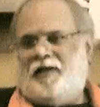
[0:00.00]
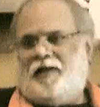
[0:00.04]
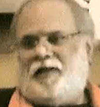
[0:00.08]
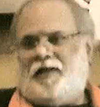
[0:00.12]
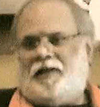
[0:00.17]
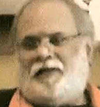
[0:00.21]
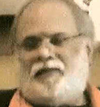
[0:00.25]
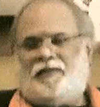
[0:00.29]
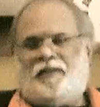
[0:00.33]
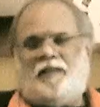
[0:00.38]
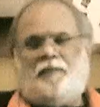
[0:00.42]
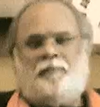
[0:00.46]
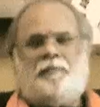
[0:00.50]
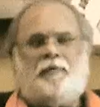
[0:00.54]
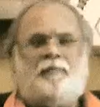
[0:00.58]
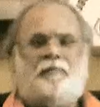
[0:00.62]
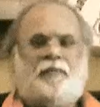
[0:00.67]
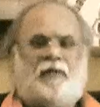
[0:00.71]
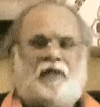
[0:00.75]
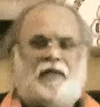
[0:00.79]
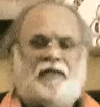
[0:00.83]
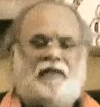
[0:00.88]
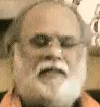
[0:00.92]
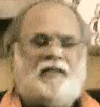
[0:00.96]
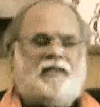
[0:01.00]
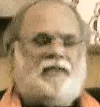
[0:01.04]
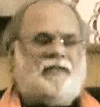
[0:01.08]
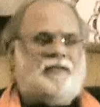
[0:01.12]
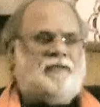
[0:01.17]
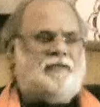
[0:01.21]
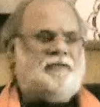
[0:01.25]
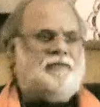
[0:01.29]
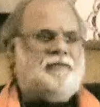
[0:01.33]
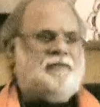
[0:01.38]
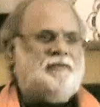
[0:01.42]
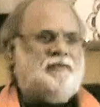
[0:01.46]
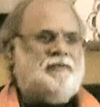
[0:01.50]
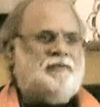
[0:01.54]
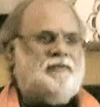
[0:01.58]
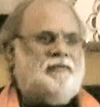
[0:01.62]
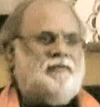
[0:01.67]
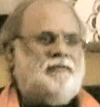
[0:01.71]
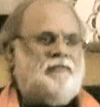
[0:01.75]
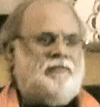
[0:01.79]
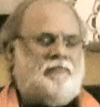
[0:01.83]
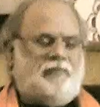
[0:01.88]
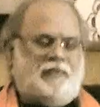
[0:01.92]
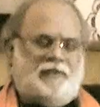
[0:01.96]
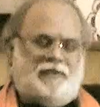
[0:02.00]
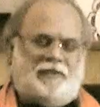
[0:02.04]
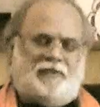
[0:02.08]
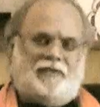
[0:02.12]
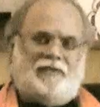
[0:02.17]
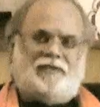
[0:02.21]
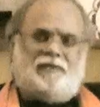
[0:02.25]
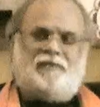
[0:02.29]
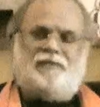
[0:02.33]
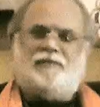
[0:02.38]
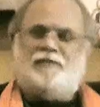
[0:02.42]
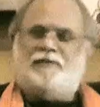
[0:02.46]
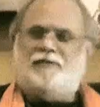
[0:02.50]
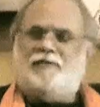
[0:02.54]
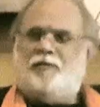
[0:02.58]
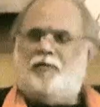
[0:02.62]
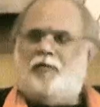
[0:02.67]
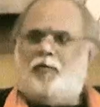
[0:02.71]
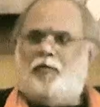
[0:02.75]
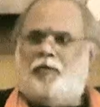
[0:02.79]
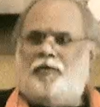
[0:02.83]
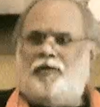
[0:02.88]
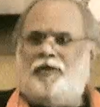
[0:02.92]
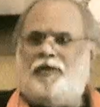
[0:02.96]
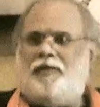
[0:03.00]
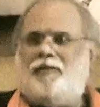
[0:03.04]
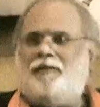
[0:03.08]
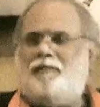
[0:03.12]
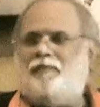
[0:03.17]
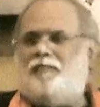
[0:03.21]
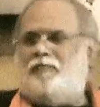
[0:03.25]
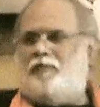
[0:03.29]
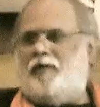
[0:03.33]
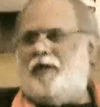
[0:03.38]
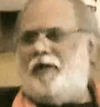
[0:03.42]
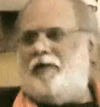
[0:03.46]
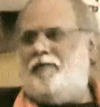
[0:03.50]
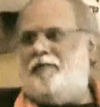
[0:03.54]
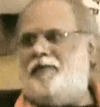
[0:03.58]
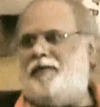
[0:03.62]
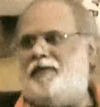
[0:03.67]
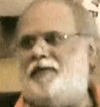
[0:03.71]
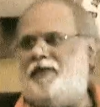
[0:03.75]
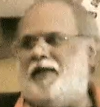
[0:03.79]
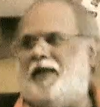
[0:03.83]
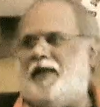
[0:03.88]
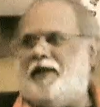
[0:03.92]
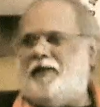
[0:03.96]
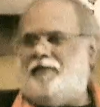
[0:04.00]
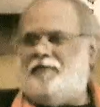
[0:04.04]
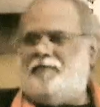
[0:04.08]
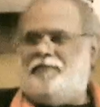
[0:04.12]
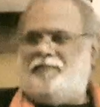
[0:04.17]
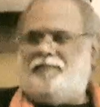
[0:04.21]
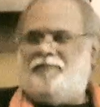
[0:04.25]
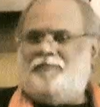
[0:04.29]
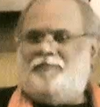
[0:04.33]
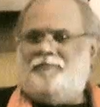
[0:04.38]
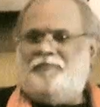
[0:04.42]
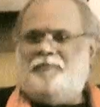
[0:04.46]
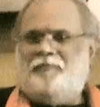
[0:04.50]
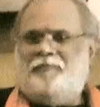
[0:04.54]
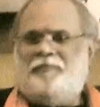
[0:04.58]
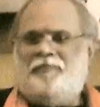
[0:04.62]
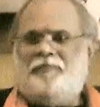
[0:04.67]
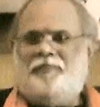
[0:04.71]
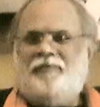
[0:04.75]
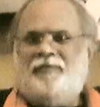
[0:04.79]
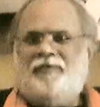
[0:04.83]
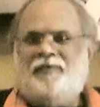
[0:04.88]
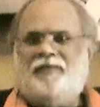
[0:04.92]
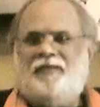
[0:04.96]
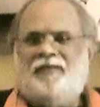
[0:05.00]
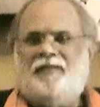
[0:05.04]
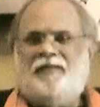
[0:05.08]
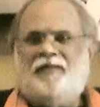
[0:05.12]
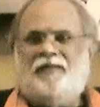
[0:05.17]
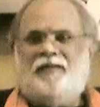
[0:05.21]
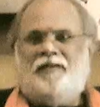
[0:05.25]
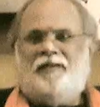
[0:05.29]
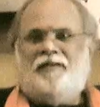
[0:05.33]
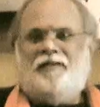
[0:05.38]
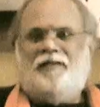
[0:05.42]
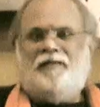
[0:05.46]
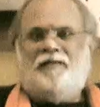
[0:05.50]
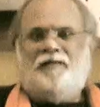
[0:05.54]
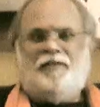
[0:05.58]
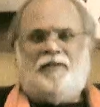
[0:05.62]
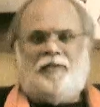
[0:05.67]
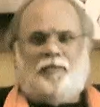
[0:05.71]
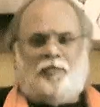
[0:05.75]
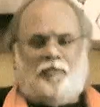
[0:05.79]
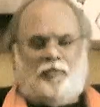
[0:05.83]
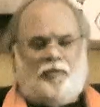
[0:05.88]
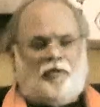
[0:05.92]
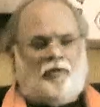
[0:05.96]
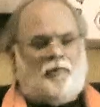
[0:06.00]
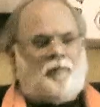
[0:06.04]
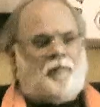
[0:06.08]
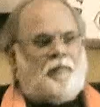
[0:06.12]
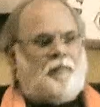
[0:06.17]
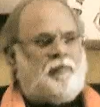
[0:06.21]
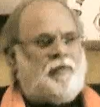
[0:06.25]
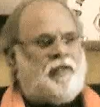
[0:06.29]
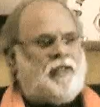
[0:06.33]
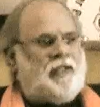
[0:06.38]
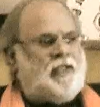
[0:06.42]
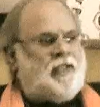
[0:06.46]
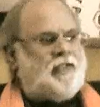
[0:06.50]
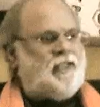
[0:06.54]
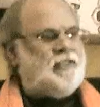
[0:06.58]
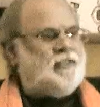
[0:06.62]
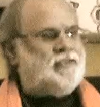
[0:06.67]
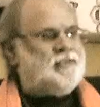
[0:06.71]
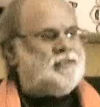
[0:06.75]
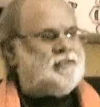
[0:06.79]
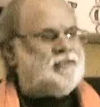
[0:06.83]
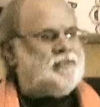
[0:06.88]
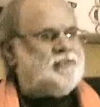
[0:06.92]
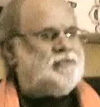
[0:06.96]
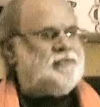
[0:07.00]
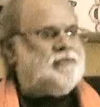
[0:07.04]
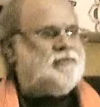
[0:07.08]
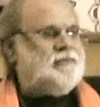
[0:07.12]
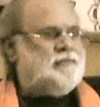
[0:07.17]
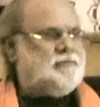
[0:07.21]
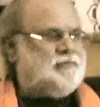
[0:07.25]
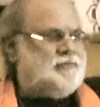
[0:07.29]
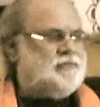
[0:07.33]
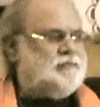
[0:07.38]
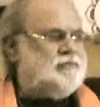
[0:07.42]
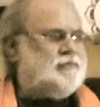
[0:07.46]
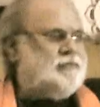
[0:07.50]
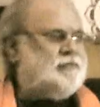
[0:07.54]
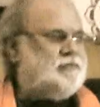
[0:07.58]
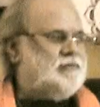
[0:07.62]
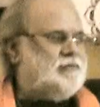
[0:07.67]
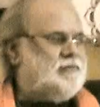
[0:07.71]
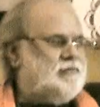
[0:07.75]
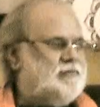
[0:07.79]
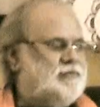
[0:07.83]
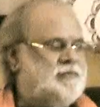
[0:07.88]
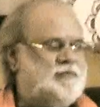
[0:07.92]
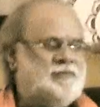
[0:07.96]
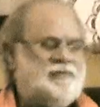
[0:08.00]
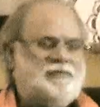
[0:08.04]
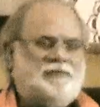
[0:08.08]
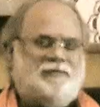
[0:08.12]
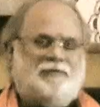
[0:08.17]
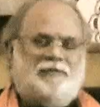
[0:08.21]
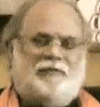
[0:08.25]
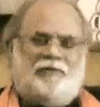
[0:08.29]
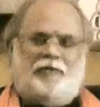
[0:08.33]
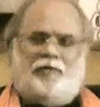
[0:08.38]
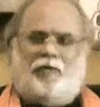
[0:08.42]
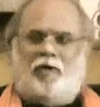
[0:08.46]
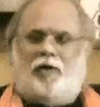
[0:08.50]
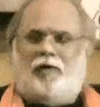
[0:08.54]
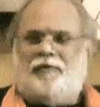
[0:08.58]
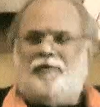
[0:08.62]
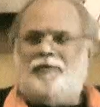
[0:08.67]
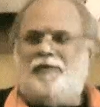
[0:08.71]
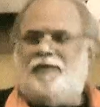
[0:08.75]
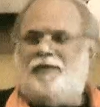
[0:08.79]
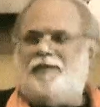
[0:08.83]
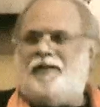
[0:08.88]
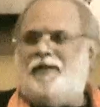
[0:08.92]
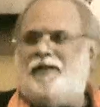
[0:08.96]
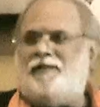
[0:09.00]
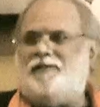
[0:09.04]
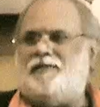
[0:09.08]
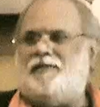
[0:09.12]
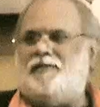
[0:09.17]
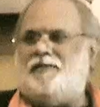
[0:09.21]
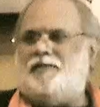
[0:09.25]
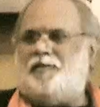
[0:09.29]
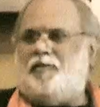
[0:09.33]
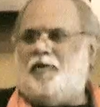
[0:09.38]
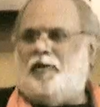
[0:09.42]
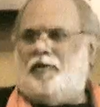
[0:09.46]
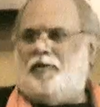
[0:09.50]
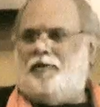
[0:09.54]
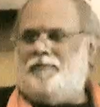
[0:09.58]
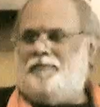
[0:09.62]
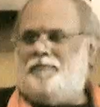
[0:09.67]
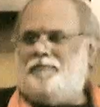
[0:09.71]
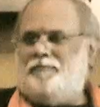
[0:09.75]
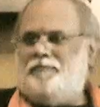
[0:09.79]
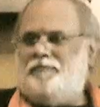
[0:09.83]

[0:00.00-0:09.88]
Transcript: Cut the papaya with this onion flavored knife. The whole papaya is gone, the taste is gone.